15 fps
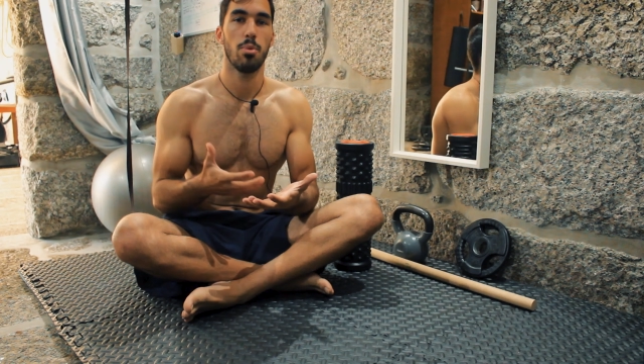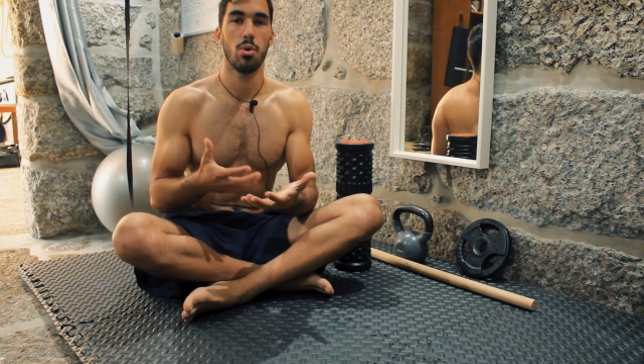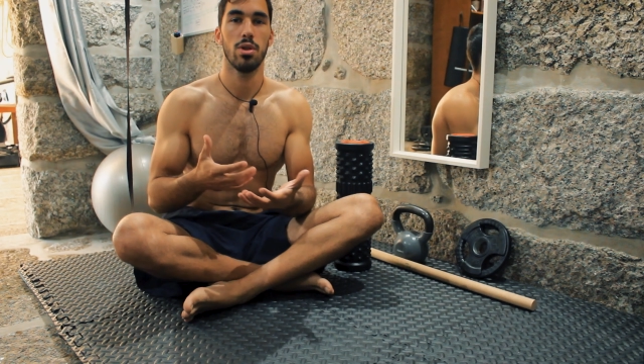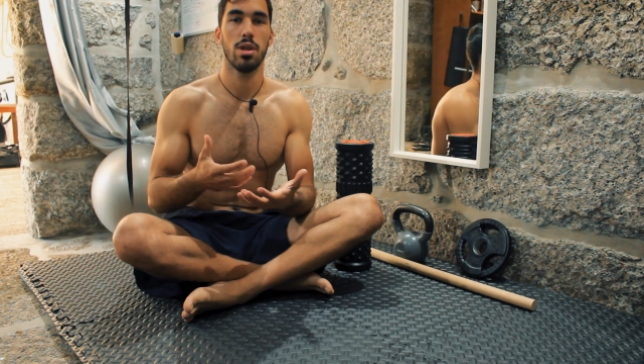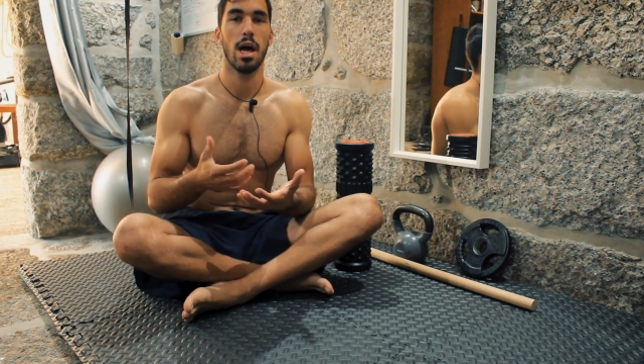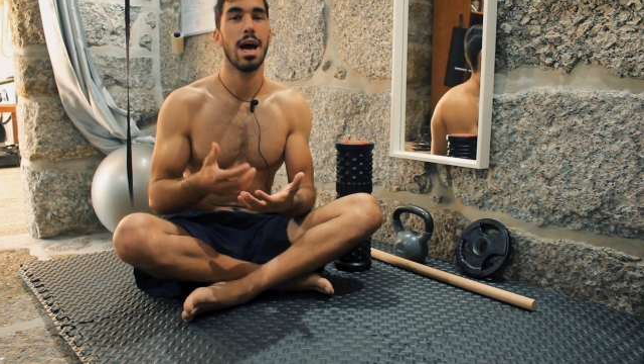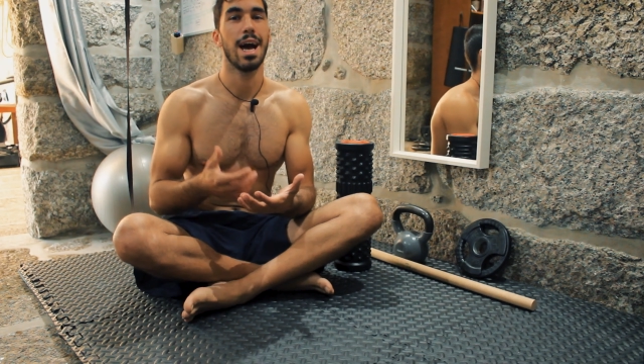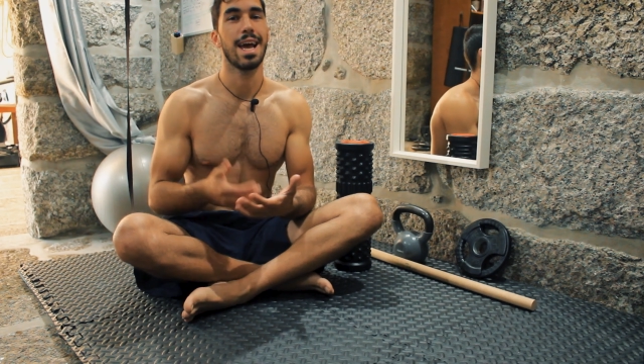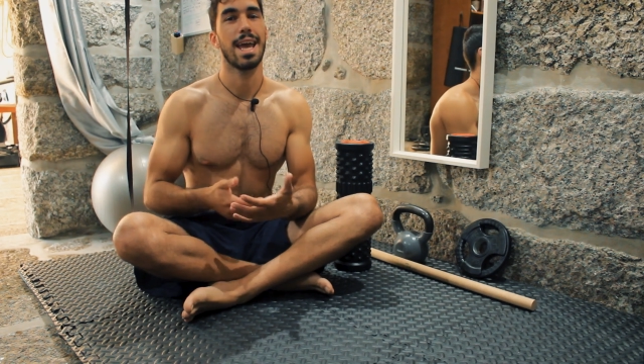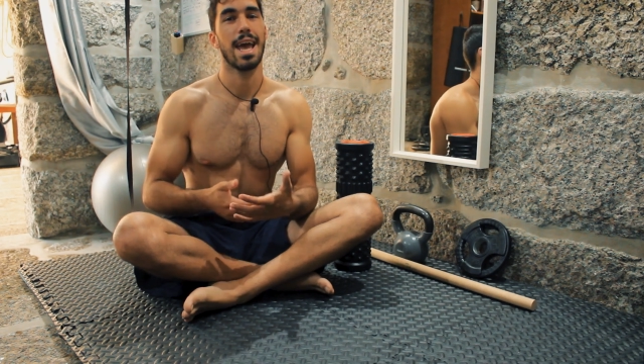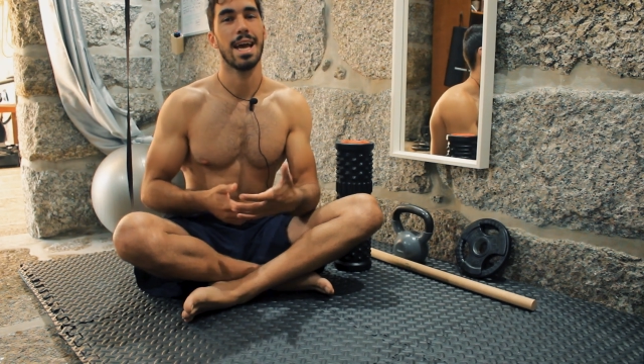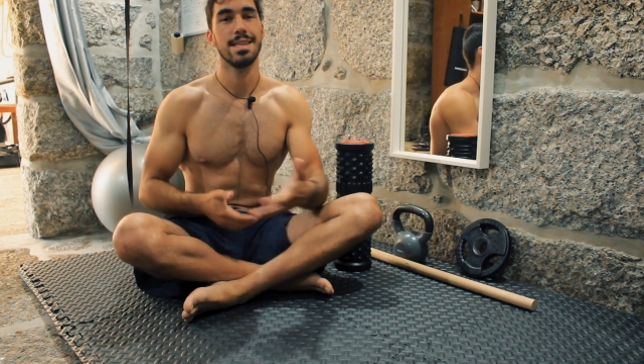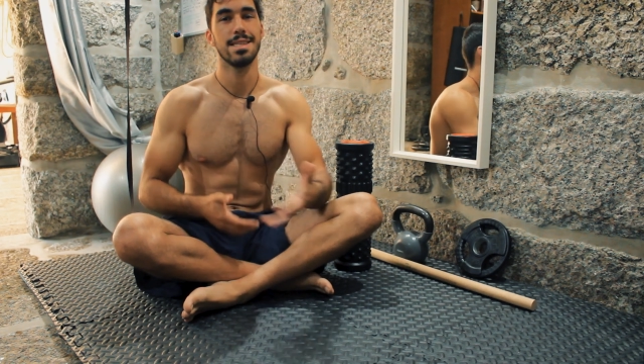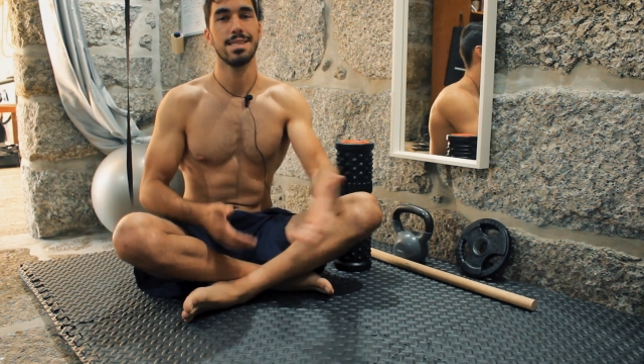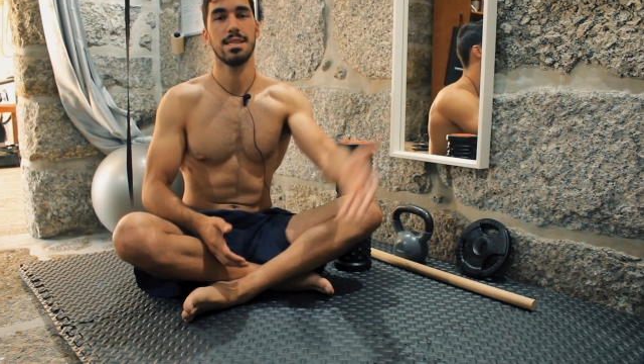pull
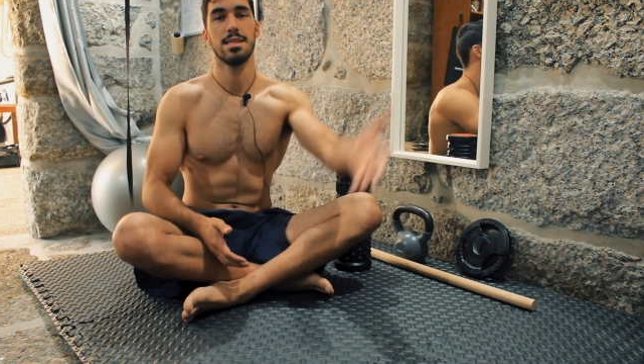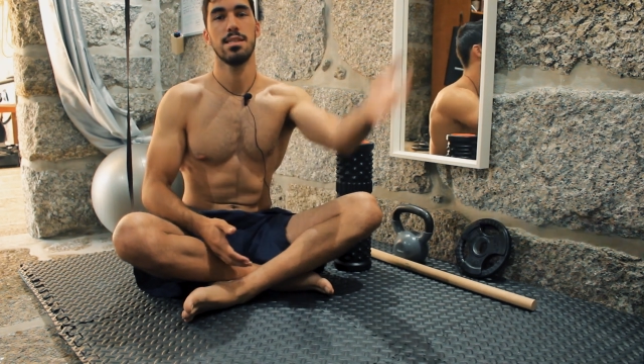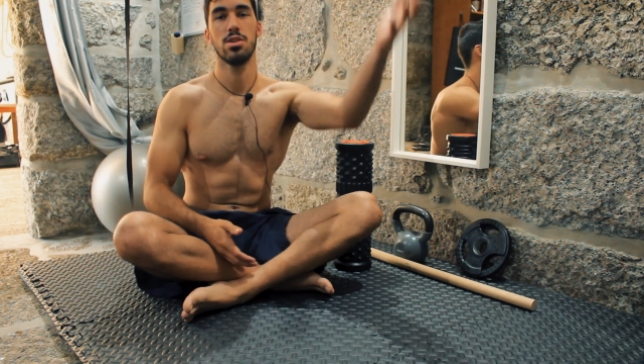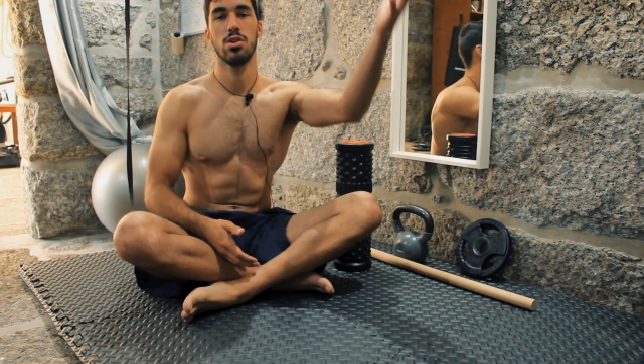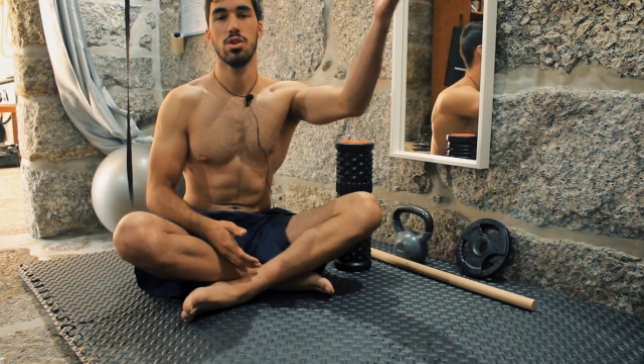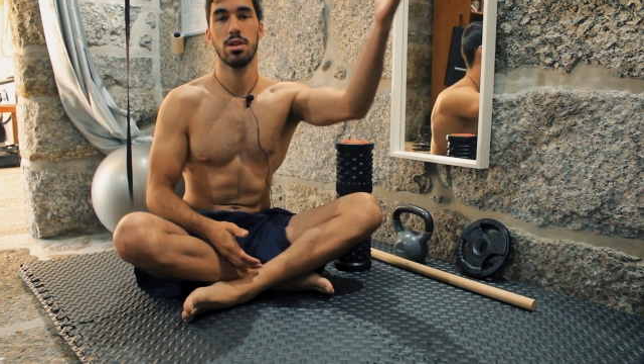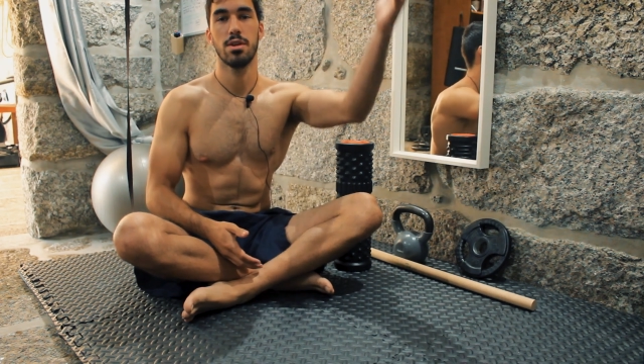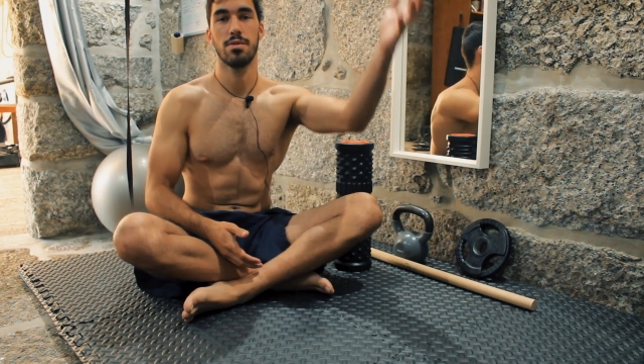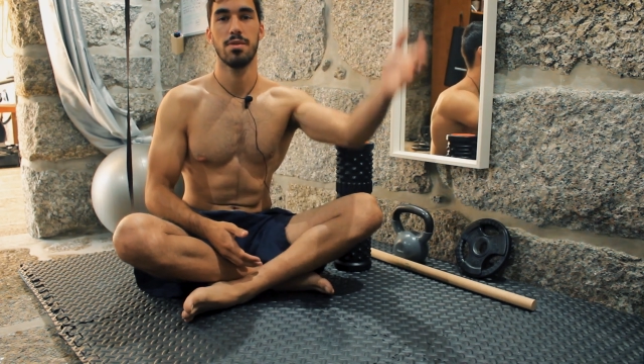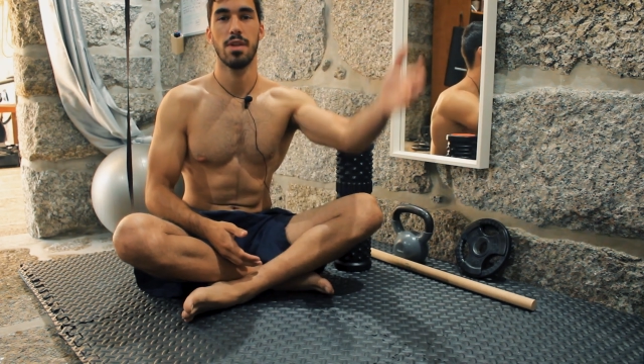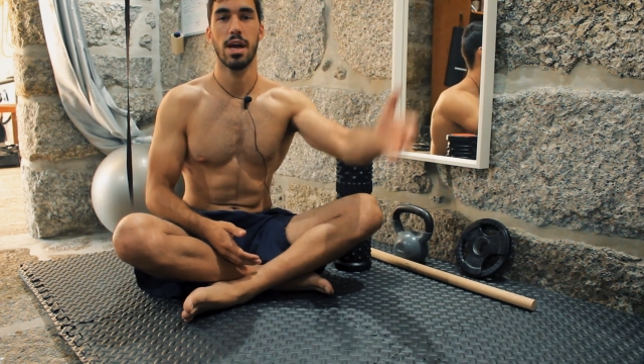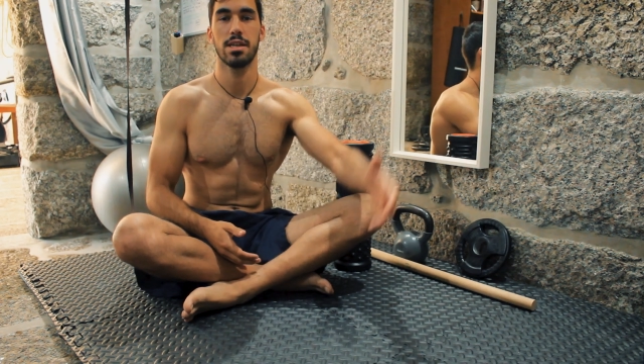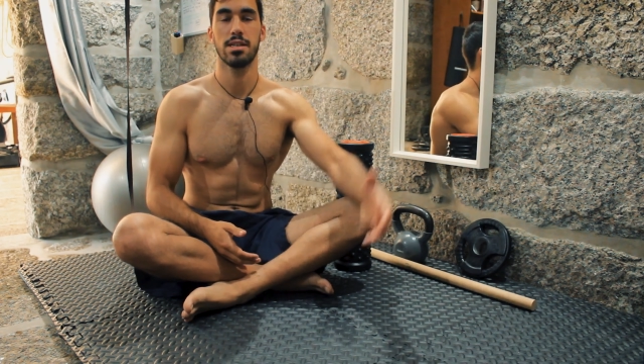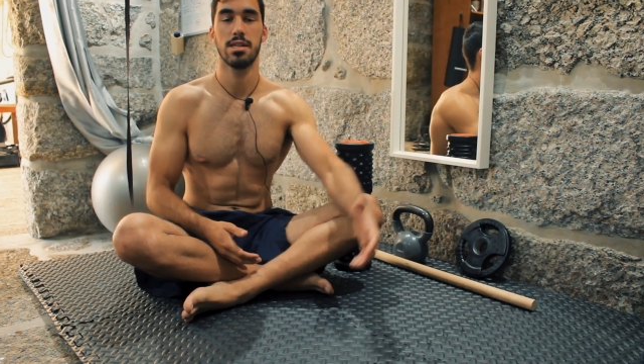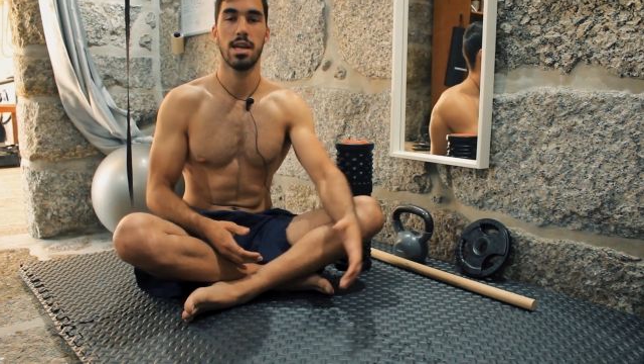against the shoulder
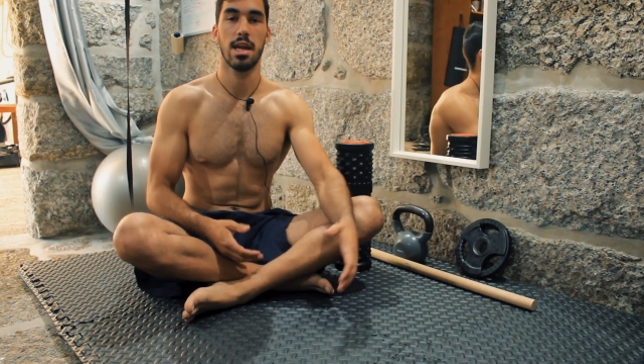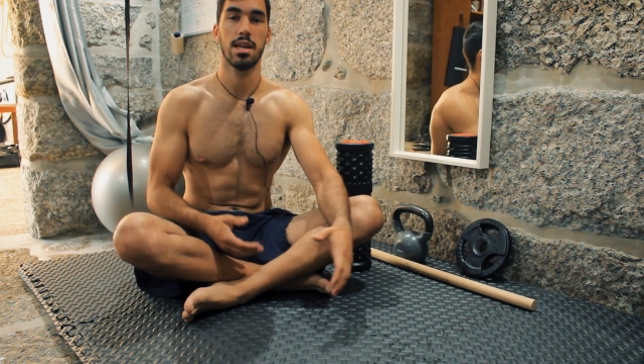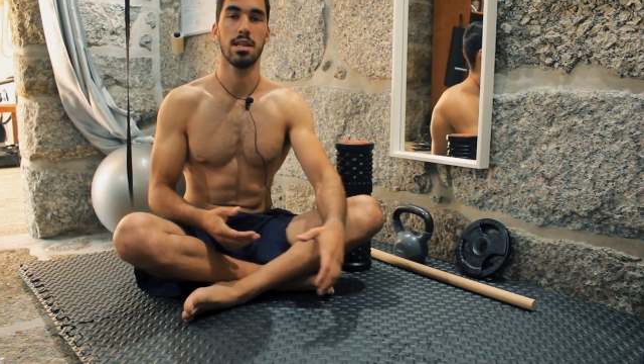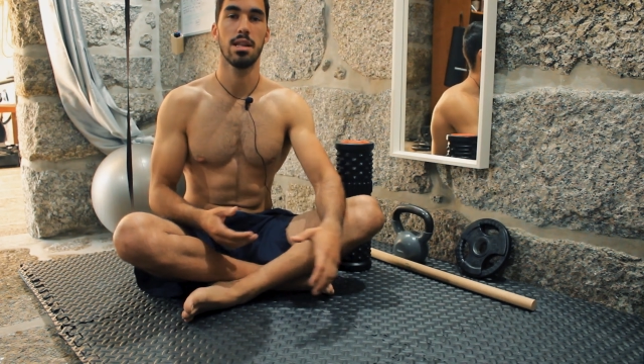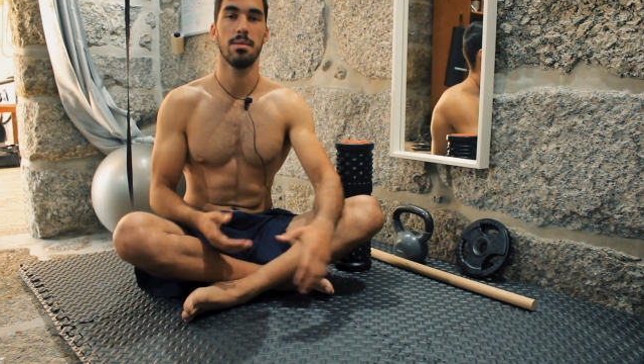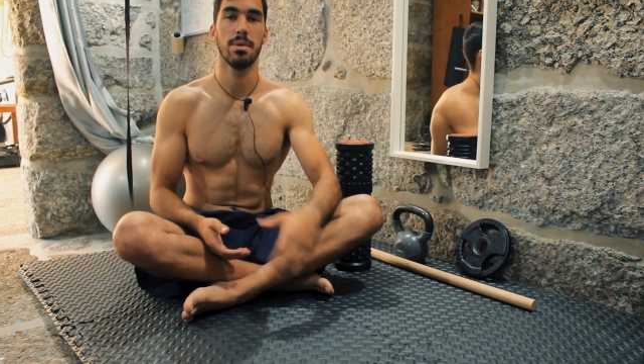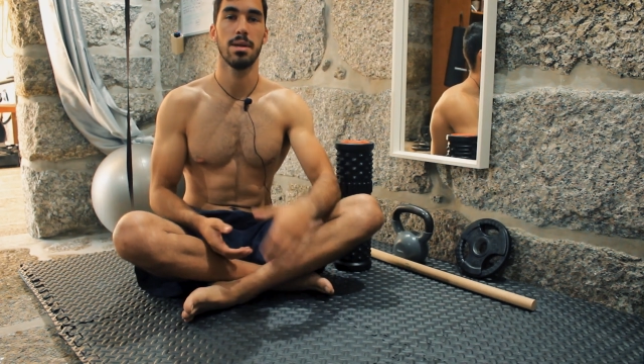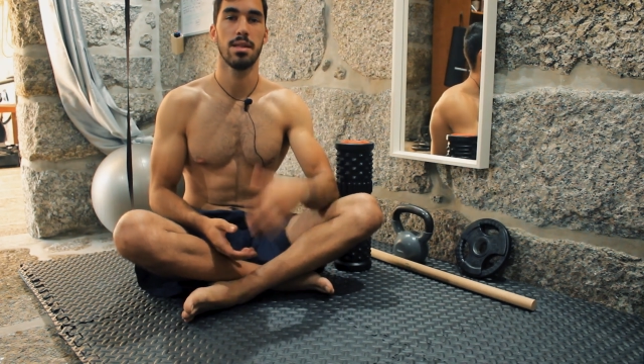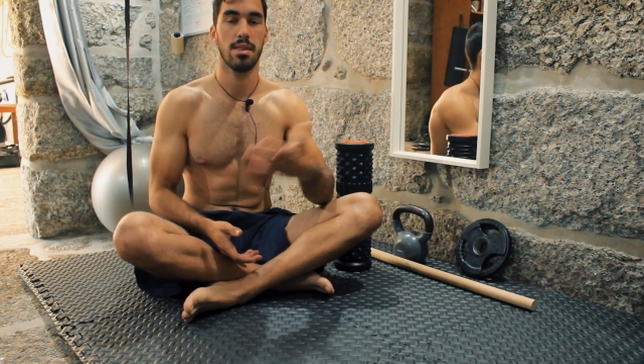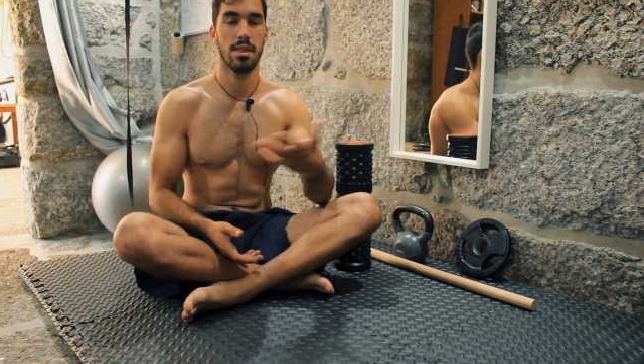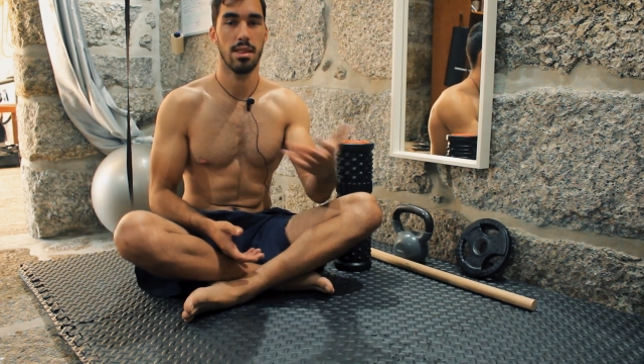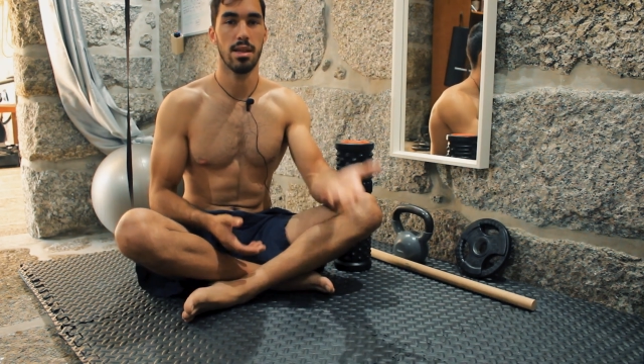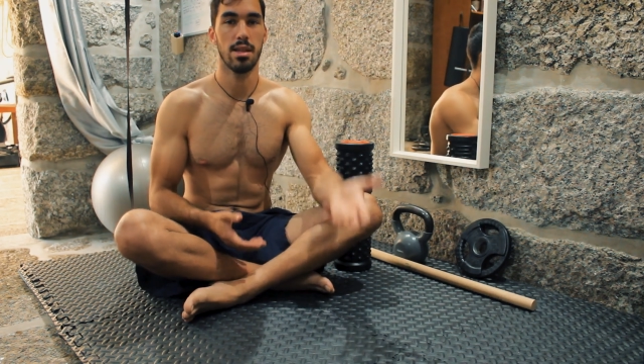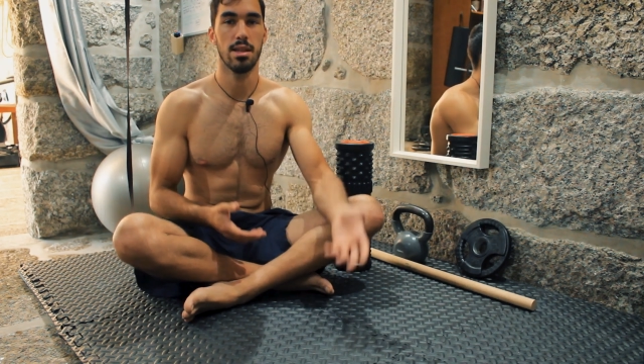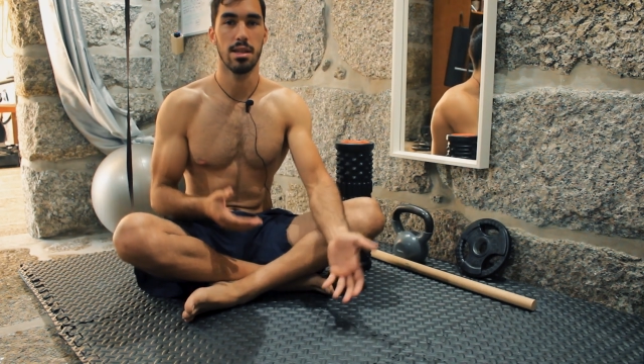flexion and
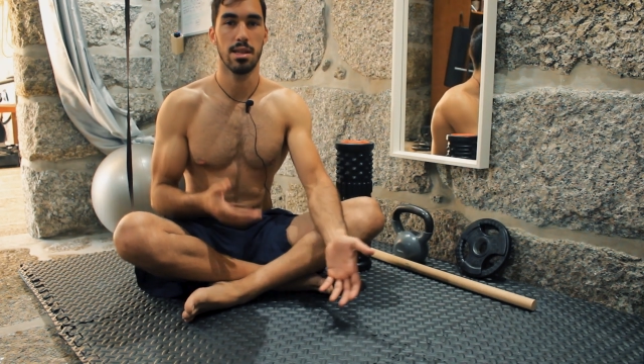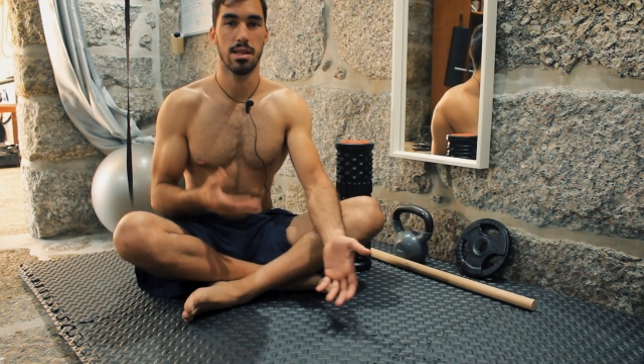limit